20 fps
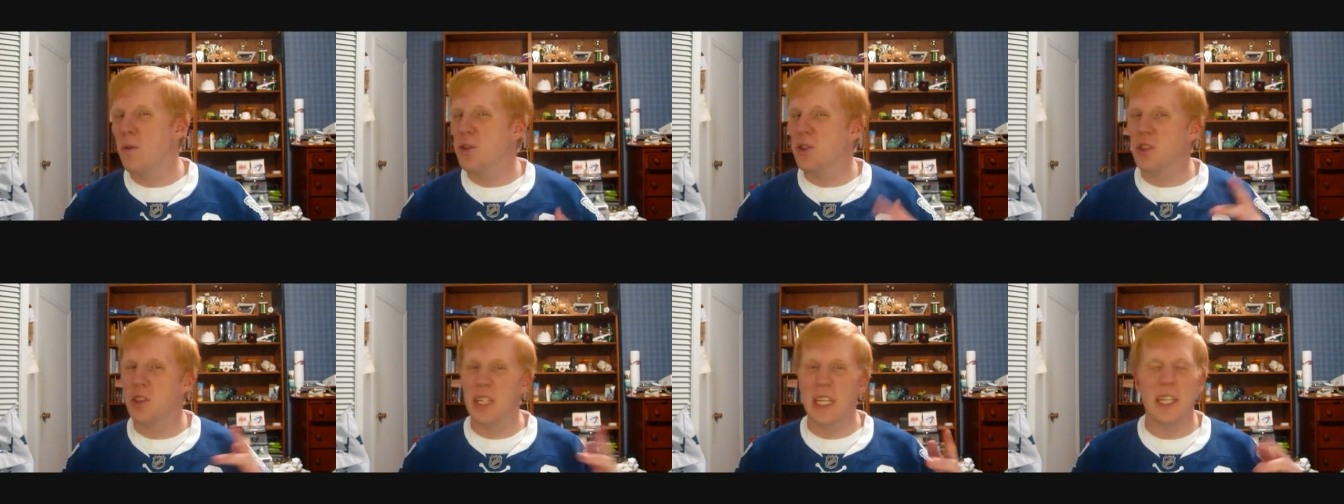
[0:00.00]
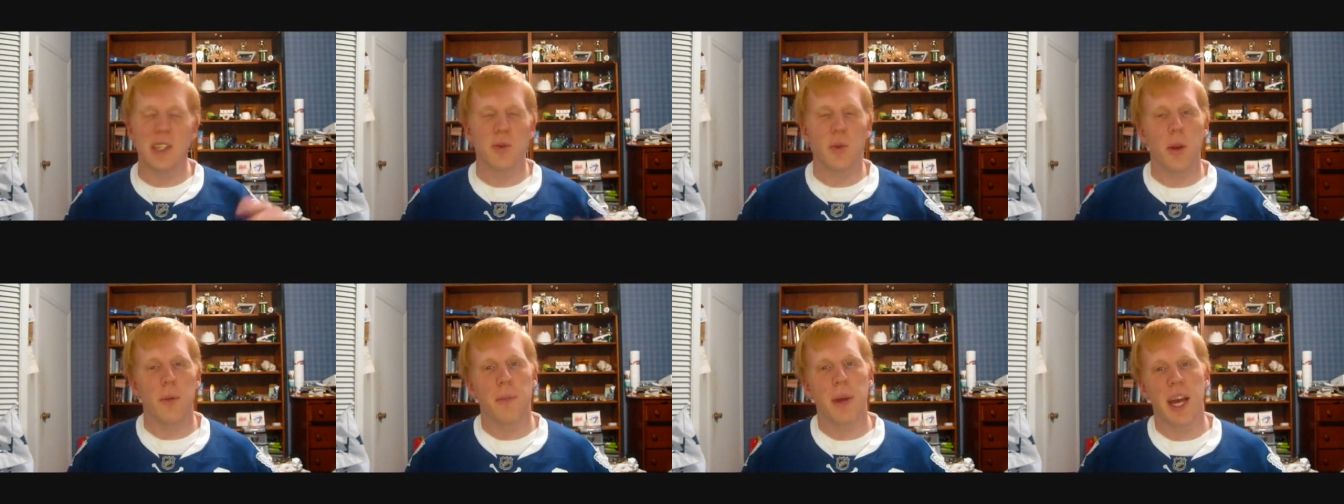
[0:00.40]
sneaks
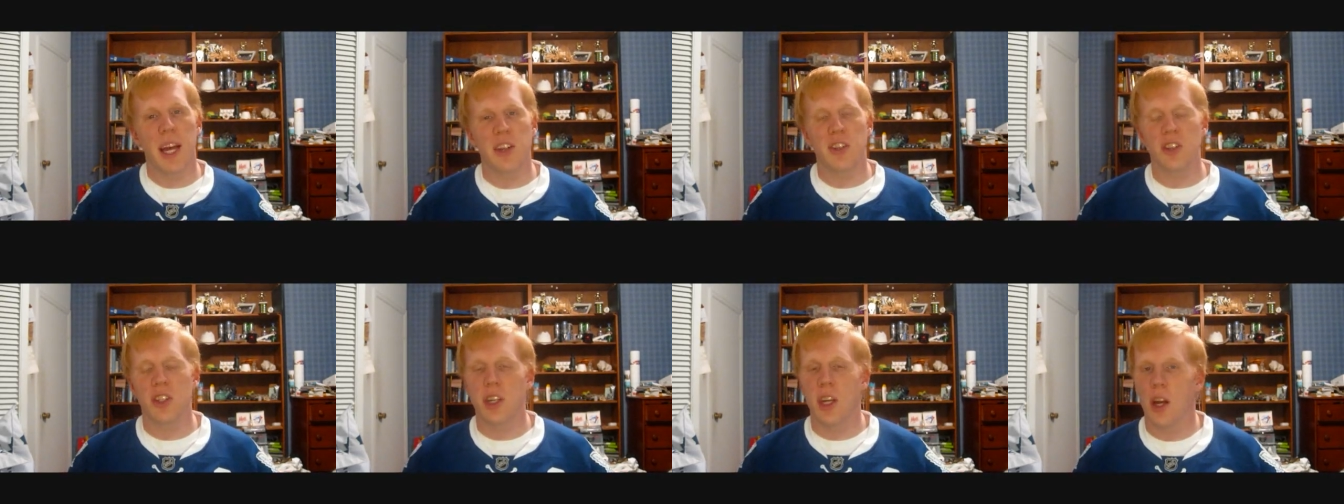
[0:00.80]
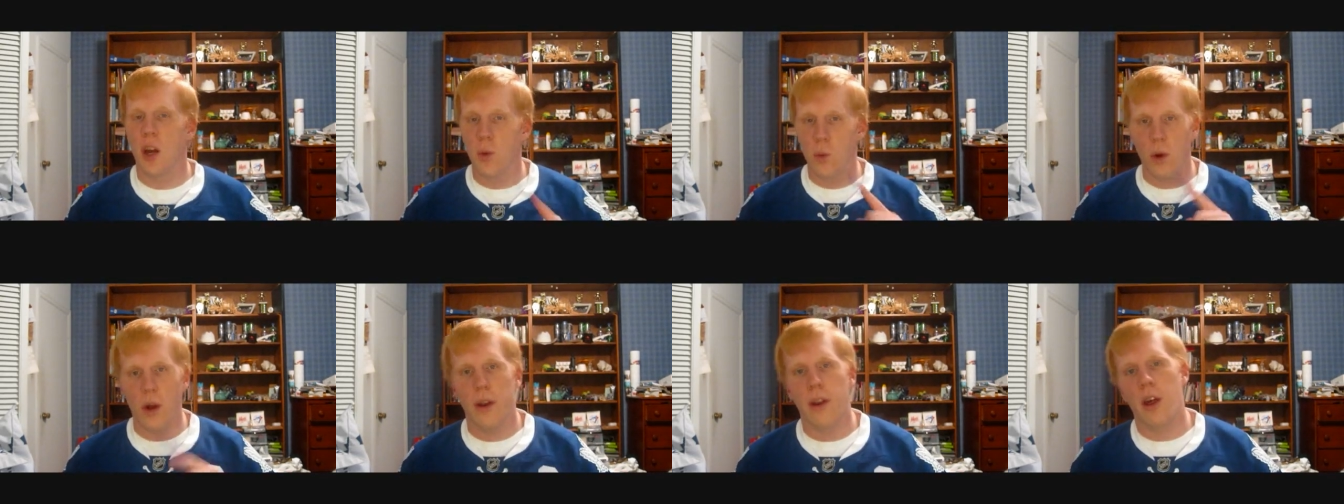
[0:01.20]
one past Giguere,
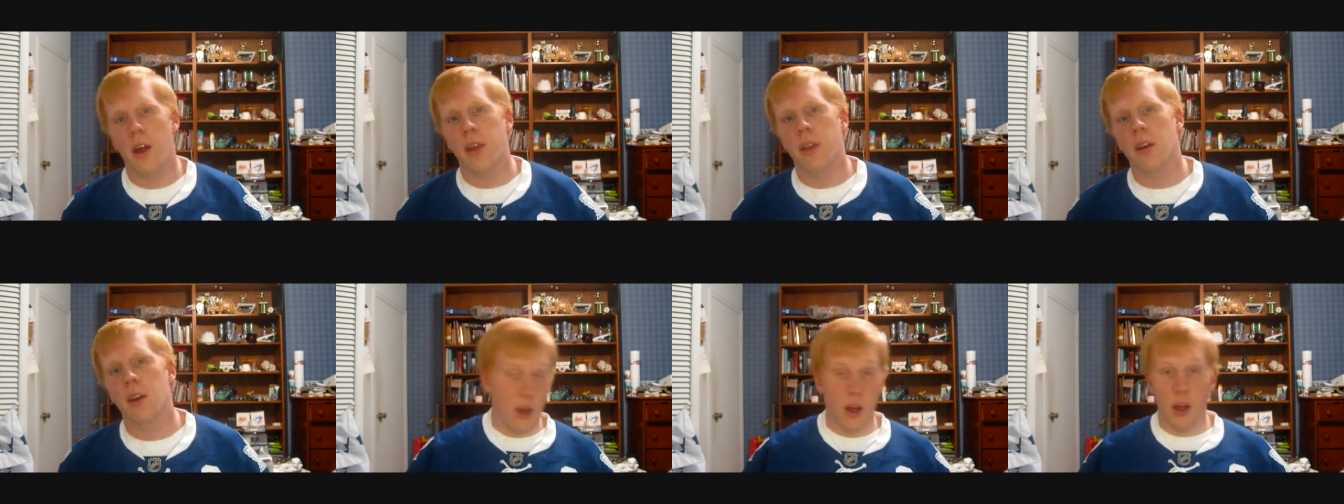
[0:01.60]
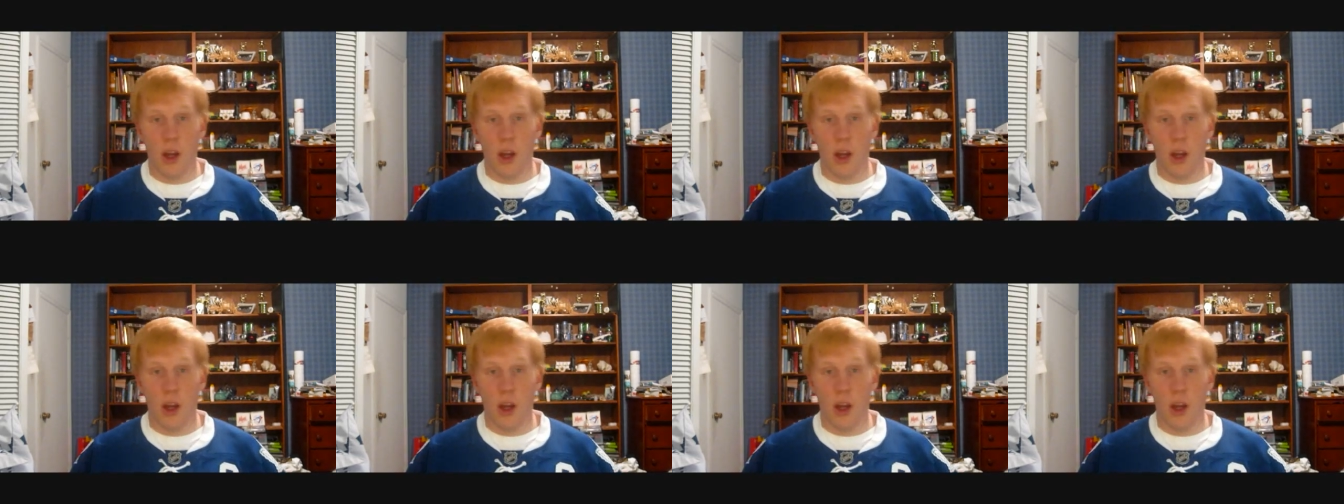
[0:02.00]
1-0.